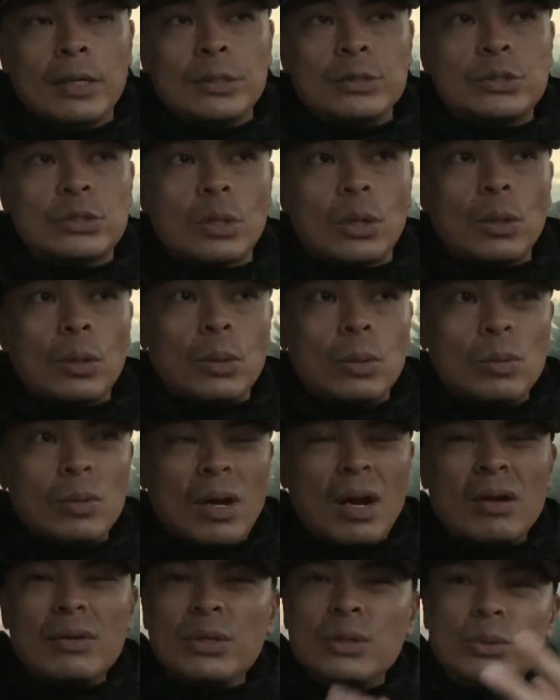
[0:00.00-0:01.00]
So
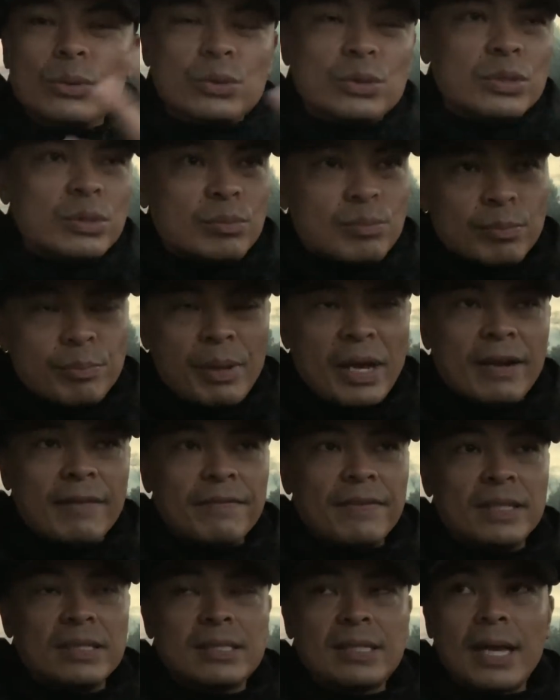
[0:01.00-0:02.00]
I'll use
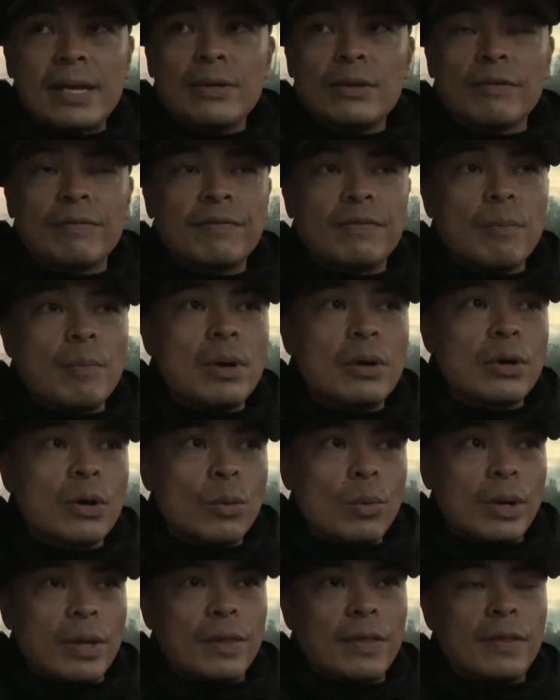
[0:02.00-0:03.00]
benefits that you're
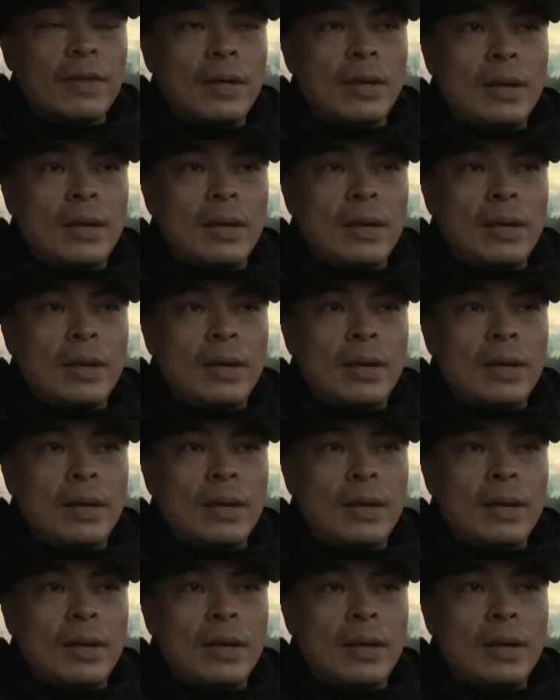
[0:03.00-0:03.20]
familiar with.